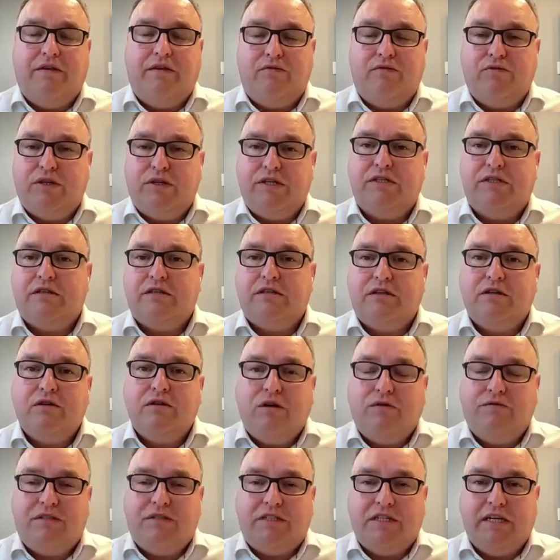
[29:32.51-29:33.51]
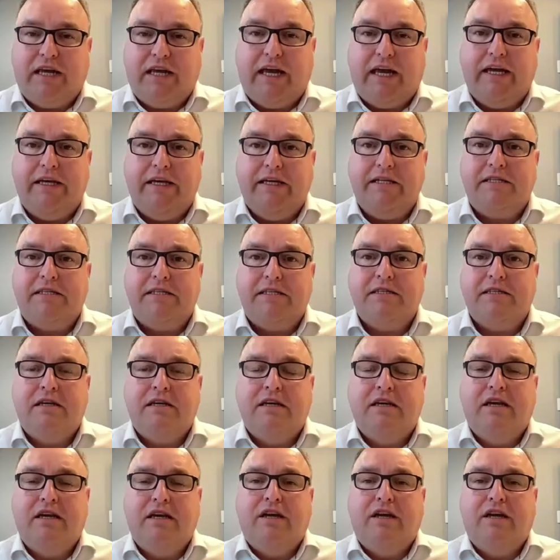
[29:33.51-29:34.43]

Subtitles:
the risk of delays,